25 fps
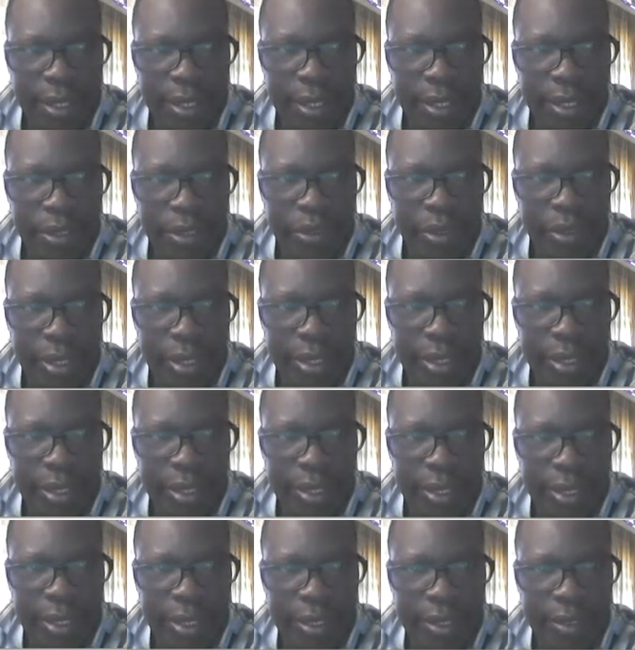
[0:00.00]
the
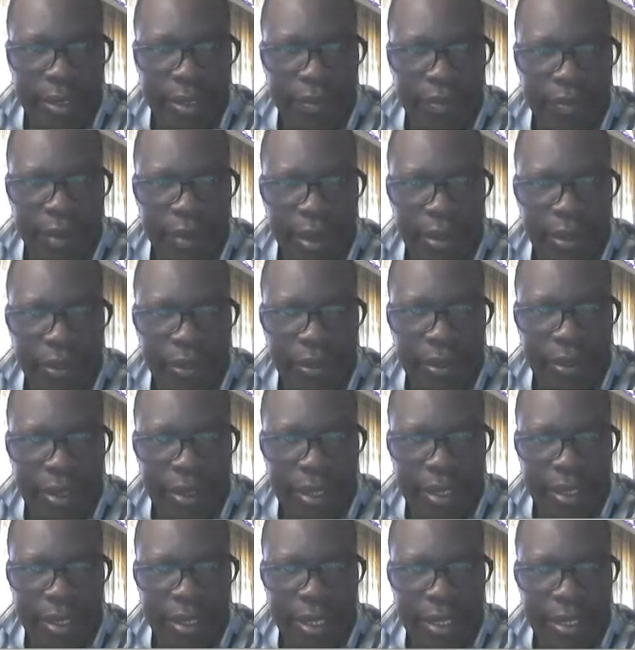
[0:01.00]
joint density function
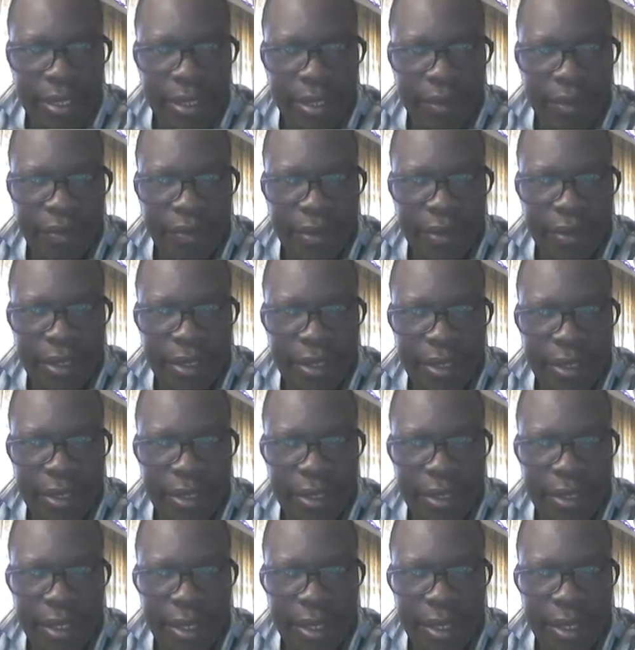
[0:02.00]
is the surface